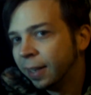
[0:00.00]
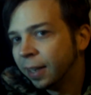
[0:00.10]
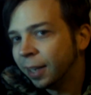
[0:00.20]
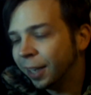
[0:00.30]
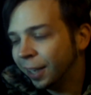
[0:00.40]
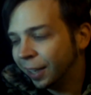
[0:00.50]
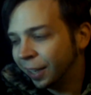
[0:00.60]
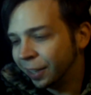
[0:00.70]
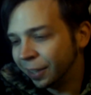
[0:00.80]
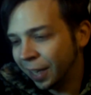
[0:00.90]

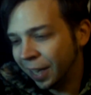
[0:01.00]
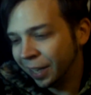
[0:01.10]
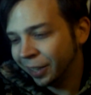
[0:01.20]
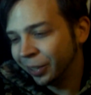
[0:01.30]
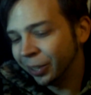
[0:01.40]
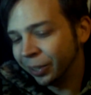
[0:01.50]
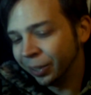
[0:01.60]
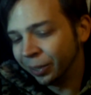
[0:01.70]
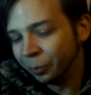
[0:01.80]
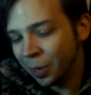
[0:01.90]
And the
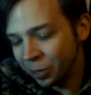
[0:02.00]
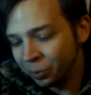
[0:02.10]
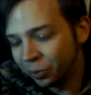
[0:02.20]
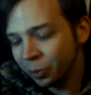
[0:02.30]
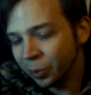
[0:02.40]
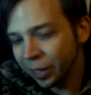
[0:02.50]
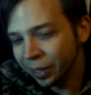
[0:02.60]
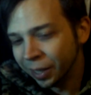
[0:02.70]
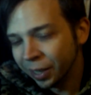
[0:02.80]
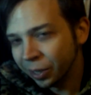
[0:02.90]
hacker, when you do it,
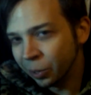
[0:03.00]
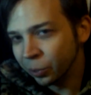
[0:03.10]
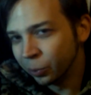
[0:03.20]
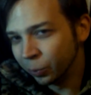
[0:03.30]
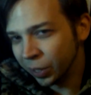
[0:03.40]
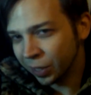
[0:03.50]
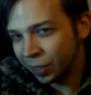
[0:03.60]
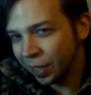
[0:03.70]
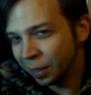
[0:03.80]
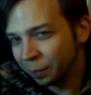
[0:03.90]
goes through this
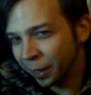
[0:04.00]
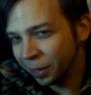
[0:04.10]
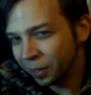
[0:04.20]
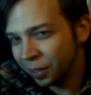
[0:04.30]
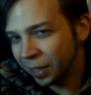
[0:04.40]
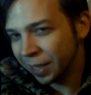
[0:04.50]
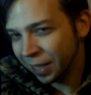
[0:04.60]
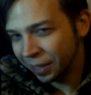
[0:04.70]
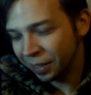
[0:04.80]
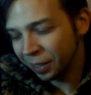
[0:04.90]
thing, but
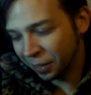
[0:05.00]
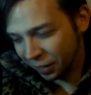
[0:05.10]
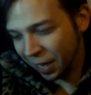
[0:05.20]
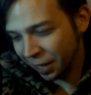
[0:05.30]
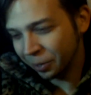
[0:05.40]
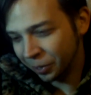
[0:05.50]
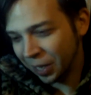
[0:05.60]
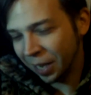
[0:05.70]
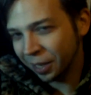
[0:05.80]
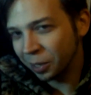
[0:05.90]
the hacker is
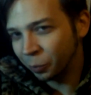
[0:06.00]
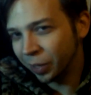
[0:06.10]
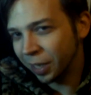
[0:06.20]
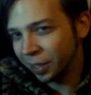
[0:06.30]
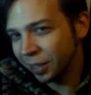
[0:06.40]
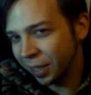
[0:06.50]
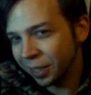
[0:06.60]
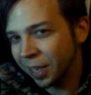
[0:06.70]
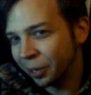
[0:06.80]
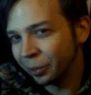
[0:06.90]
hacking with a Sega
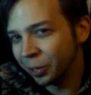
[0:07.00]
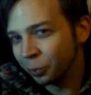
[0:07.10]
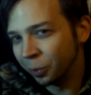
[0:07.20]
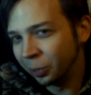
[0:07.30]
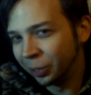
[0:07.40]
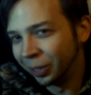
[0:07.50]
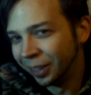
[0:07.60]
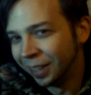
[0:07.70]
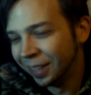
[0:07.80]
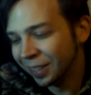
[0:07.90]
Saturn controller.
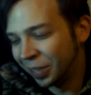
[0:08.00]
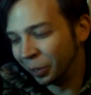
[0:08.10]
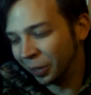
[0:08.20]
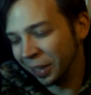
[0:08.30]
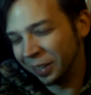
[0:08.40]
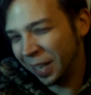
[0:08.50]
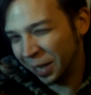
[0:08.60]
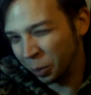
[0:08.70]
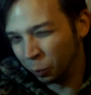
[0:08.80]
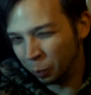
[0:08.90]
So like the
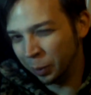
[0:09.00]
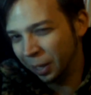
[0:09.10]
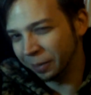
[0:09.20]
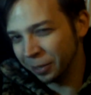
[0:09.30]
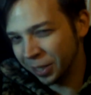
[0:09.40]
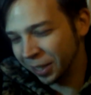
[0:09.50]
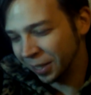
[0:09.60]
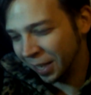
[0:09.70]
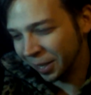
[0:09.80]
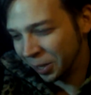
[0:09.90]
hacker will pull out their Sega
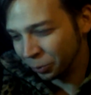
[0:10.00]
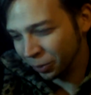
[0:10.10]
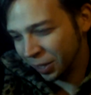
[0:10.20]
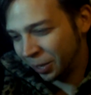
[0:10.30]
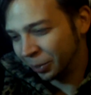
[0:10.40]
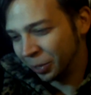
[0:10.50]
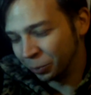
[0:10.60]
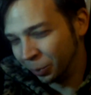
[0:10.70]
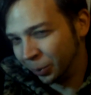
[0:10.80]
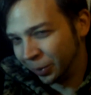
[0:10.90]
Saturn
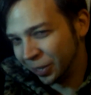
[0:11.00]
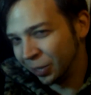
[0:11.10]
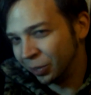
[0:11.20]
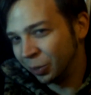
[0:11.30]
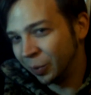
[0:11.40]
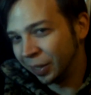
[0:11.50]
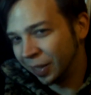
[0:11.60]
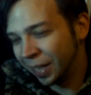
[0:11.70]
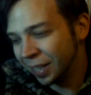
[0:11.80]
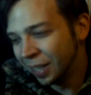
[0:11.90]
controller and start doing
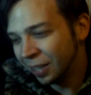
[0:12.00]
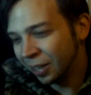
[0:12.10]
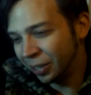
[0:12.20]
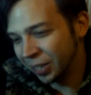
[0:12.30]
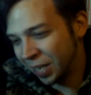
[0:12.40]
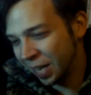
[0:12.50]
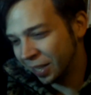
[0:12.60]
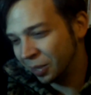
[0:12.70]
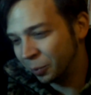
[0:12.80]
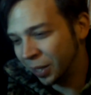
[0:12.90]
like all this
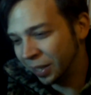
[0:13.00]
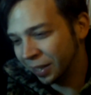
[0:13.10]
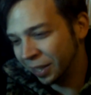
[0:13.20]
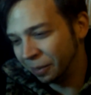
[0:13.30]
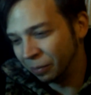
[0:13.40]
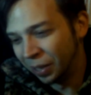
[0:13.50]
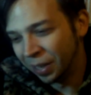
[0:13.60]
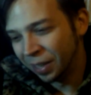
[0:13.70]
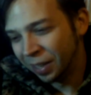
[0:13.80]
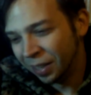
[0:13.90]
hacking with a kind
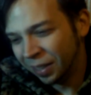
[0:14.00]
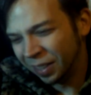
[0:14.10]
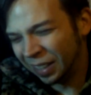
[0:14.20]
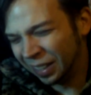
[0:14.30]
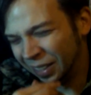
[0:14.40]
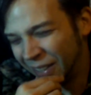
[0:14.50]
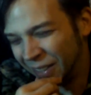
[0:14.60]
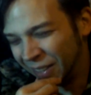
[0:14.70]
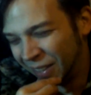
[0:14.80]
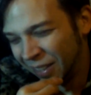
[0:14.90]

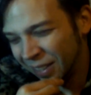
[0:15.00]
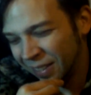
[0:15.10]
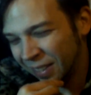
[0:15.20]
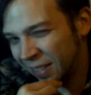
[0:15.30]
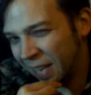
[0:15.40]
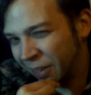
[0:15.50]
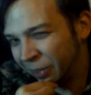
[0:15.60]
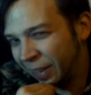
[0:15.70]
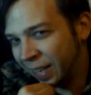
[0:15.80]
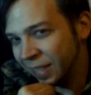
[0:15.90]
of
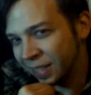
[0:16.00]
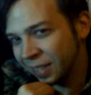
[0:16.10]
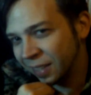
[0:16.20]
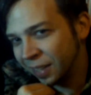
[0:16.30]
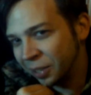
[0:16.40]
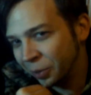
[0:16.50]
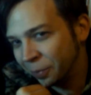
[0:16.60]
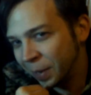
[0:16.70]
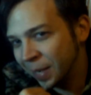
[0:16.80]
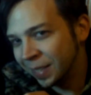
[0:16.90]
Saturn-esque
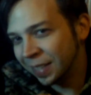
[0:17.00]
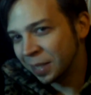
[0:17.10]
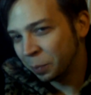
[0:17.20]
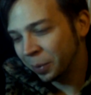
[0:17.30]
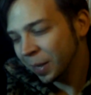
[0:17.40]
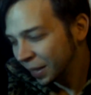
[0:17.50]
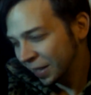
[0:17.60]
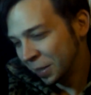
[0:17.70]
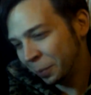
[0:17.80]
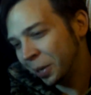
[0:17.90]
interface. It's
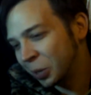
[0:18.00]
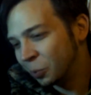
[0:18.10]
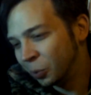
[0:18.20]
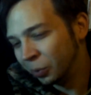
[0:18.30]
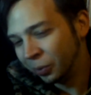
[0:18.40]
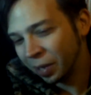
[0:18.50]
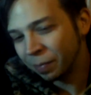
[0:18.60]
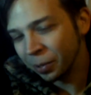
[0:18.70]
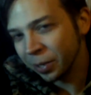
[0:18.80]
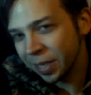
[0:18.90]
pretty cool
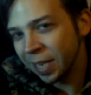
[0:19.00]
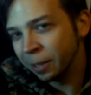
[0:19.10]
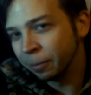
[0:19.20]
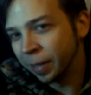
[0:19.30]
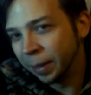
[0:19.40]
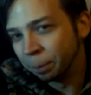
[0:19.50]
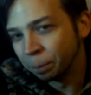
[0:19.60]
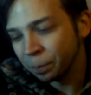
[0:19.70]
if you're a Sega fan.